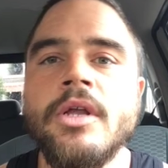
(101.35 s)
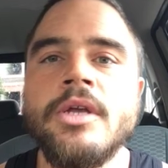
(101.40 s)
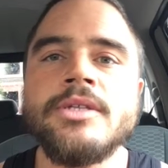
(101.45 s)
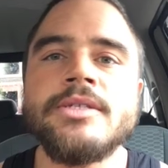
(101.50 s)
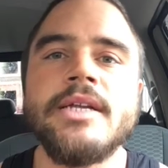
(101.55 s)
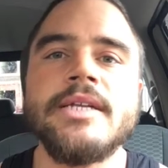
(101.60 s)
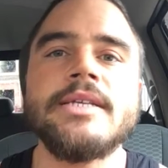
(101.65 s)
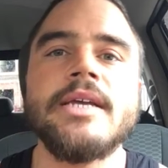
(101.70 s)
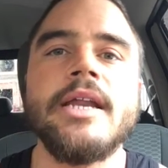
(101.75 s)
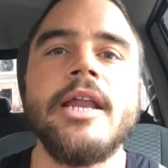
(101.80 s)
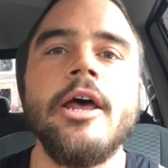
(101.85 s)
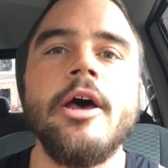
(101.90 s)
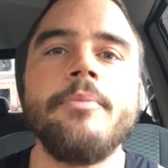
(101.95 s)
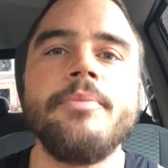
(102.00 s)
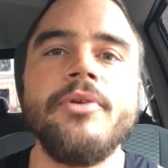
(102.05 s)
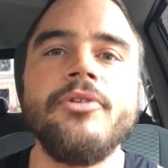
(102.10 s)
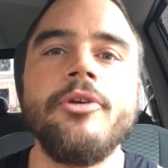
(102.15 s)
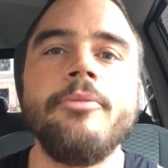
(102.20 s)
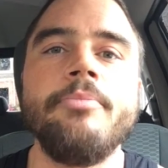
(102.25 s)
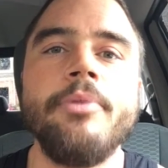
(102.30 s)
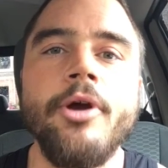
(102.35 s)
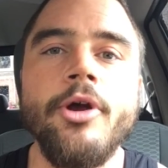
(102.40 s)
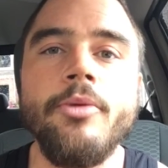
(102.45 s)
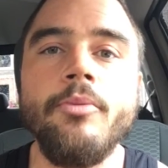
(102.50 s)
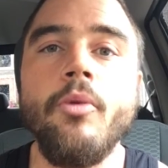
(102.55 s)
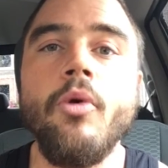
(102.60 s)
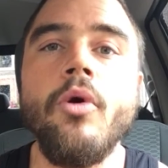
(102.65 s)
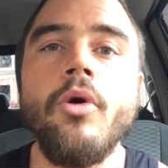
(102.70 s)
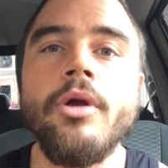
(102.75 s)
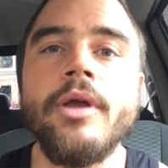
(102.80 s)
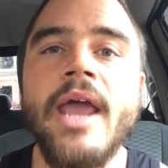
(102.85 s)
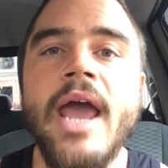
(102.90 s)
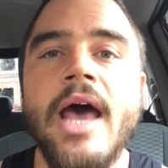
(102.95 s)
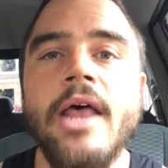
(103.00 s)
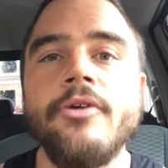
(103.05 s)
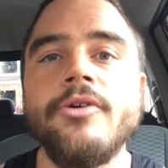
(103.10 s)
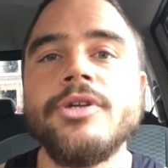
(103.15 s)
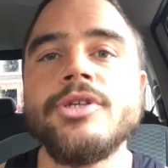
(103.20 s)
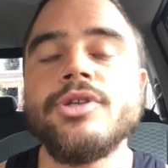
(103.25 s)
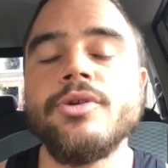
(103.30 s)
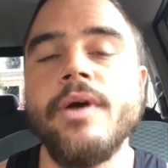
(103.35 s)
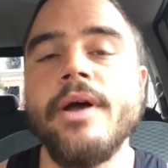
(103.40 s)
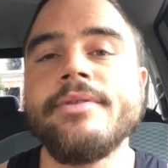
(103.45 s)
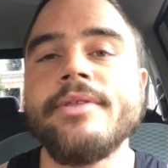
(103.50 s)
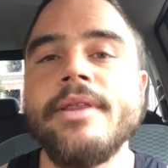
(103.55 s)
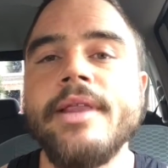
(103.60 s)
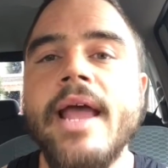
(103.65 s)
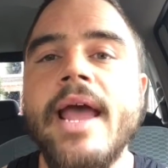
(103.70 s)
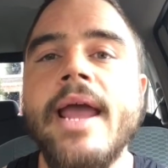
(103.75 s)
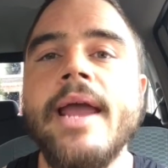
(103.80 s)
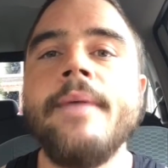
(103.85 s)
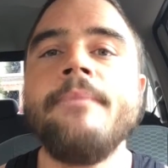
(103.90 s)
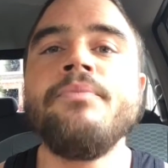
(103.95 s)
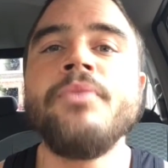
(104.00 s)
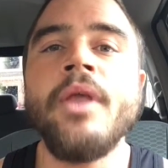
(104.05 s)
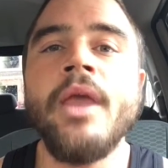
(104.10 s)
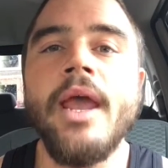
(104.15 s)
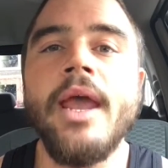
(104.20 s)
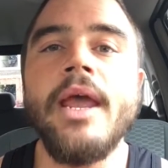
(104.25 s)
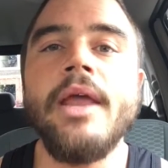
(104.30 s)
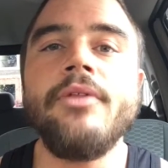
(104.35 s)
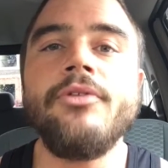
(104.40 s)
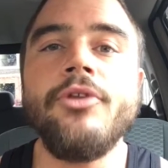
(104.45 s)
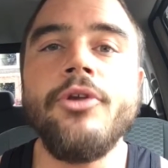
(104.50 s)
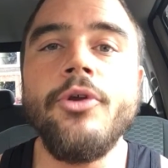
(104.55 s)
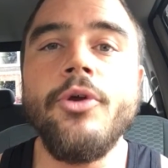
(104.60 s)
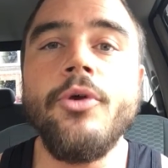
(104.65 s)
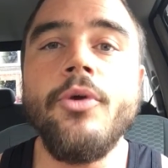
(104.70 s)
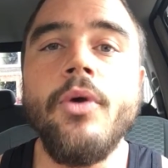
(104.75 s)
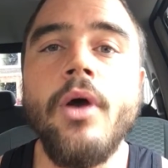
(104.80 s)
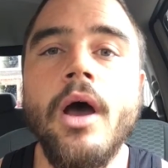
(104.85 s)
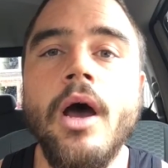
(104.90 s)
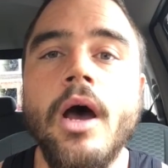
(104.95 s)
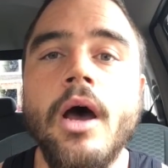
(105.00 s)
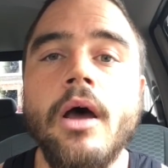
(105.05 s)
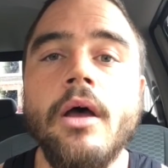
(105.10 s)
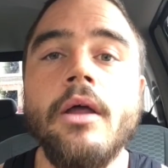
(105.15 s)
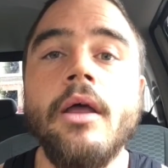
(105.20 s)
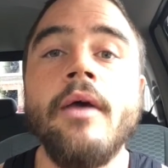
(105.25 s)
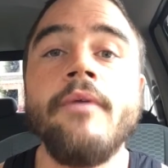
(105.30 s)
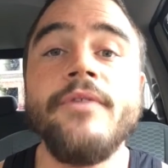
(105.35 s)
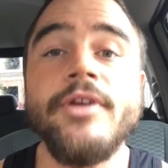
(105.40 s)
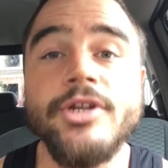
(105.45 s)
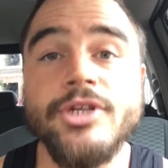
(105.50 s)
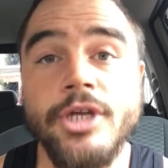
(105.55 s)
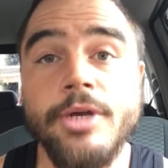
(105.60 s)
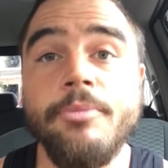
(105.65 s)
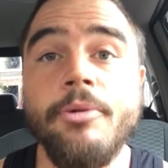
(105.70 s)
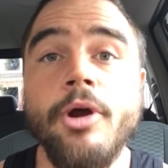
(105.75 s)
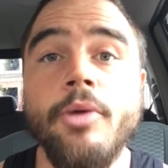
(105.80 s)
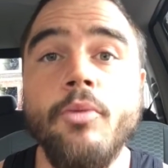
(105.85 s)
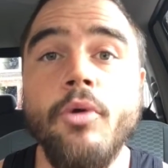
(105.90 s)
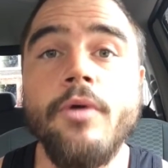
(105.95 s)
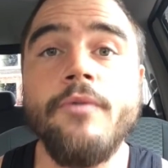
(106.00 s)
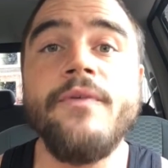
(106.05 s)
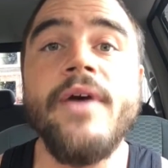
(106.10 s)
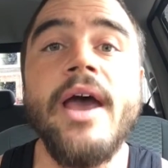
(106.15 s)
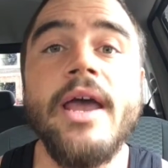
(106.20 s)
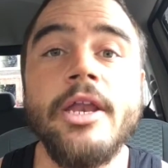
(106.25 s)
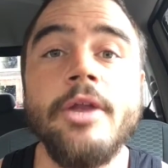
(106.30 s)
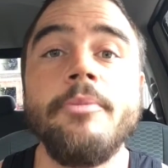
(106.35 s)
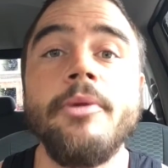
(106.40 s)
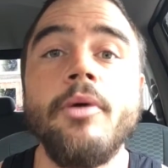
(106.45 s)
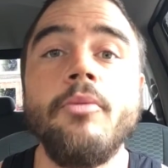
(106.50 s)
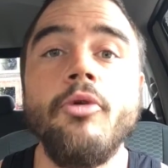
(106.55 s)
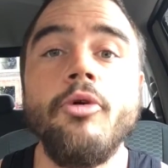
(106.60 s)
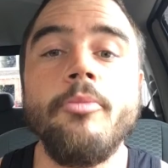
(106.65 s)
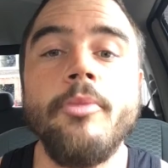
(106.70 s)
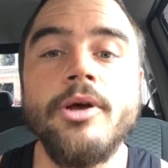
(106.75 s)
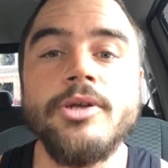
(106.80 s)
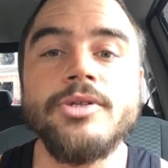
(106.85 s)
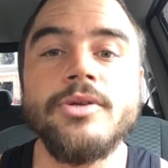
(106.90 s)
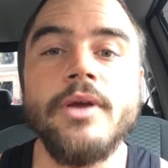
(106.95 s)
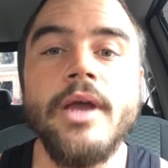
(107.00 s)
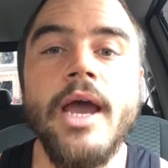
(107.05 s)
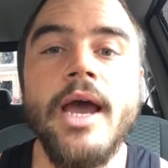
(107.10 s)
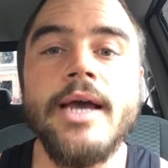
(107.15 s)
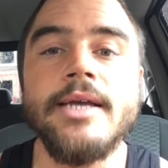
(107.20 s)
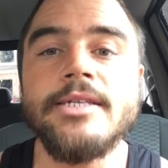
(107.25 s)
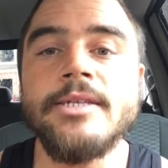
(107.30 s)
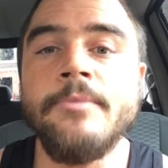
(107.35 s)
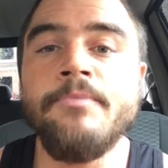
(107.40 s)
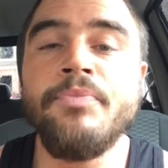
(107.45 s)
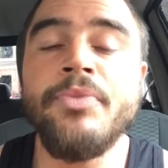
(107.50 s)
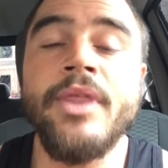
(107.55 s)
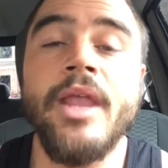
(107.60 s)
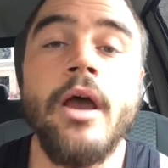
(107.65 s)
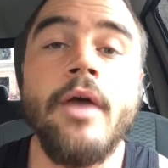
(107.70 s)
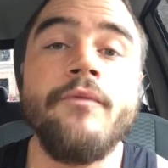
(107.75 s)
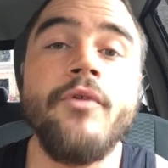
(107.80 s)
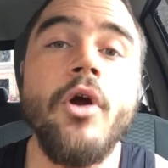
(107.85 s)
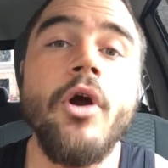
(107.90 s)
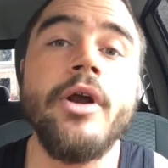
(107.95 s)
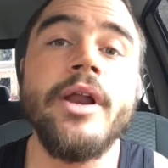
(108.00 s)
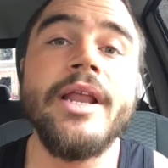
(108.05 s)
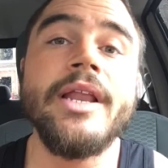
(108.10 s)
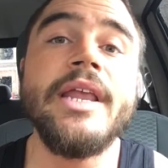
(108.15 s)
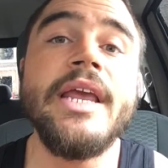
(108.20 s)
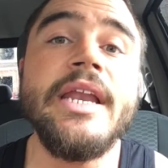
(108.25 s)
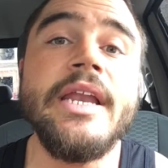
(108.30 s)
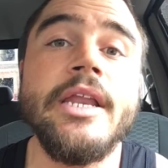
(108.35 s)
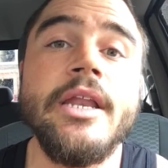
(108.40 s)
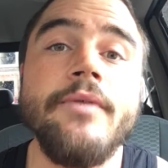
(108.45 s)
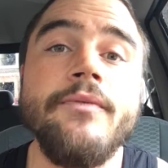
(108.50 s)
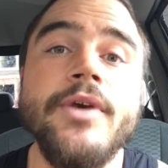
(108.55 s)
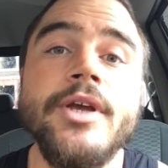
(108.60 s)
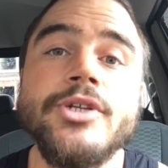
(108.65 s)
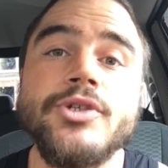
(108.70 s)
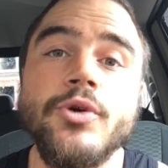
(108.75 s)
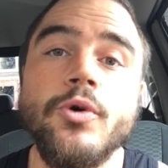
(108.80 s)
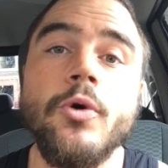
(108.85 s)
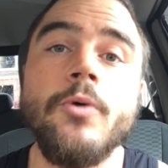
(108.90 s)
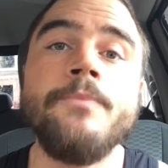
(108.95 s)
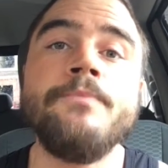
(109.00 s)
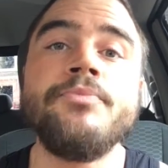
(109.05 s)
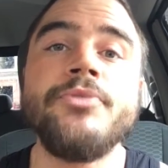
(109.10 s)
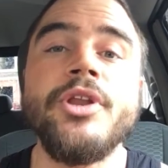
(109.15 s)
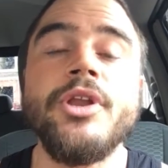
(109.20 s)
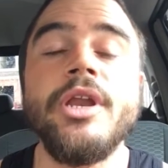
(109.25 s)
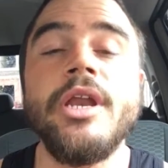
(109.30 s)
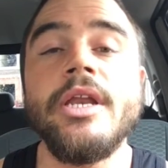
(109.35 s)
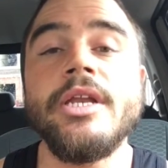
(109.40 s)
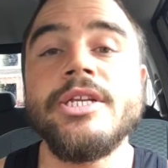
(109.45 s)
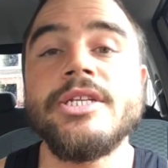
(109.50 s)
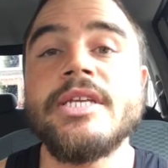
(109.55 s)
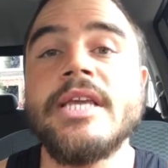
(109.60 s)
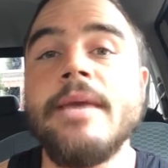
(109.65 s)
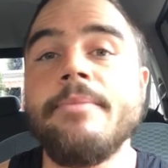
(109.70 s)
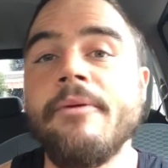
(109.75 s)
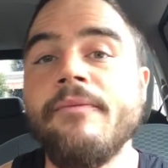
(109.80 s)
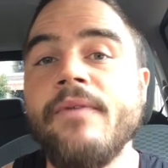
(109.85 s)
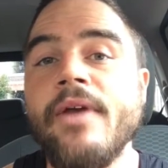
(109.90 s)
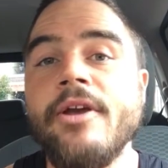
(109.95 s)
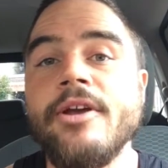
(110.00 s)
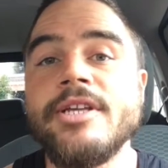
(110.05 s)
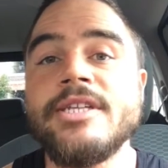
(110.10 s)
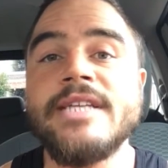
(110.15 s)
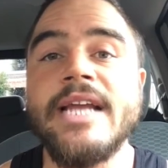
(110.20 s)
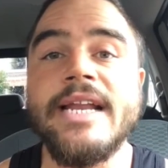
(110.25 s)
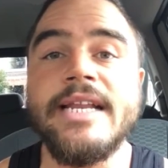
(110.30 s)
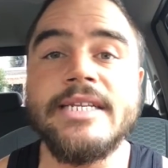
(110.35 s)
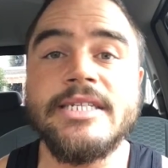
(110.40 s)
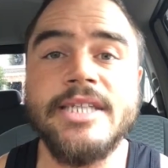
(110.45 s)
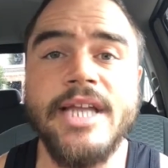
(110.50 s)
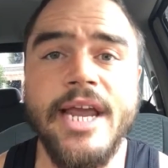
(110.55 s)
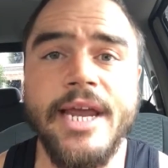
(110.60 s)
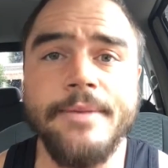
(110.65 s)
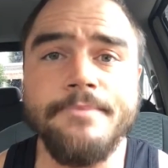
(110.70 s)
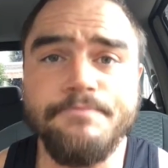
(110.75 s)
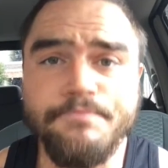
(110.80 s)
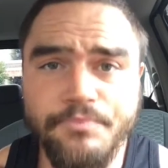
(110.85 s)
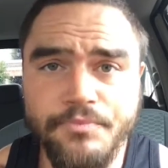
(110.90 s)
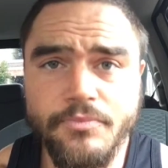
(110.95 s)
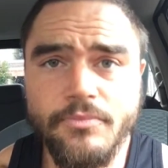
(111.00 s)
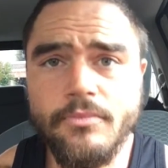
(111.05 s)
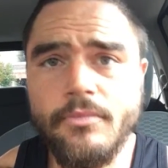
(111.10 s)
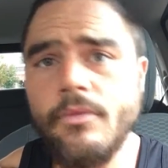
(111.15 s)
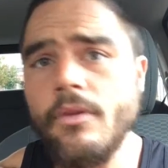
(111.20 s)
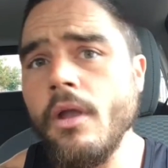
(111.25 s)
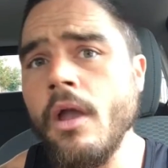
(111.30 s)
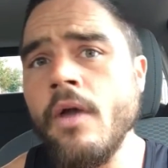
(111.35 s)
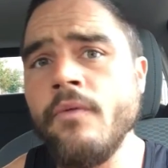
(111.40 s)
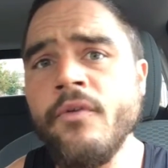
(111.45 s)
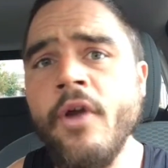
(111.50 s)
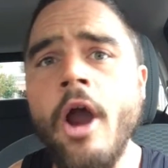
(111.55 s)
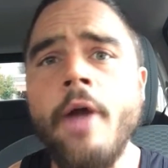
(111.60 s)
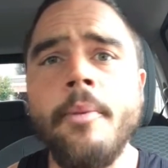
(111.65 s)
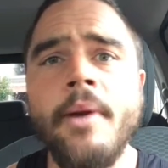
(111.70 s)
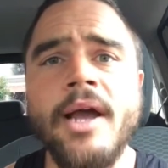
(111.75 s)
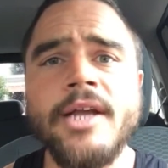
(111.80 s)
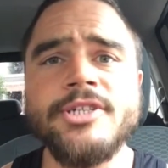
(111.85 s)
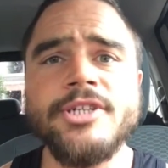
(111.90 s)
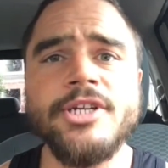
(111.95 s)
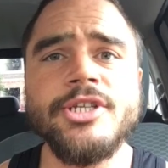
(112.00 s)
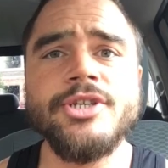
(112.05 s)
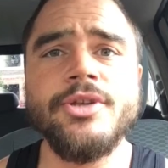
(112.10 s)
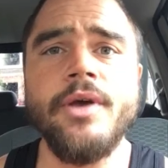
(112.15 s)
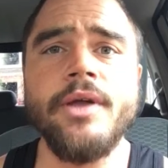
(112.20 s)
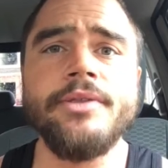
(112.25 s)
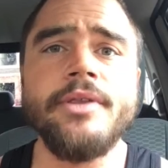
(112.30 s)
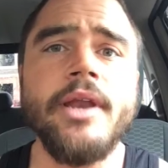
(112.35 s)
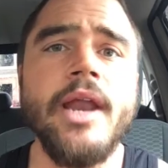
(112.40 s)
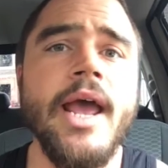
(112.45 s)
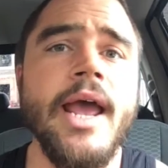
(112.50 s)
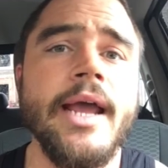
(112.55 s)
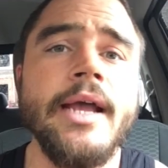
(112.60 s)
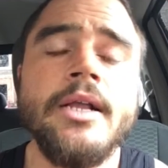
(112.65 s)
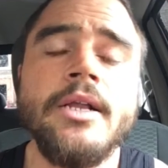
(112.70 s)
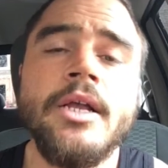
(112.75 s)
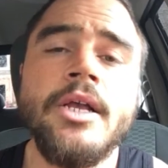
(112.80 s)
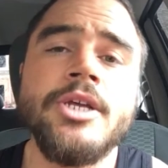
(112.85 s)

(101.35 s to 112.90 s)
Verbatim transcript: So that's going to help you to burn more calories throughout the day and to uh, eventually burn more fat and to build more muscle, guys. Now, if you're already a lean individual, they need to just keep a very steady state of carbohydrates throughout the day.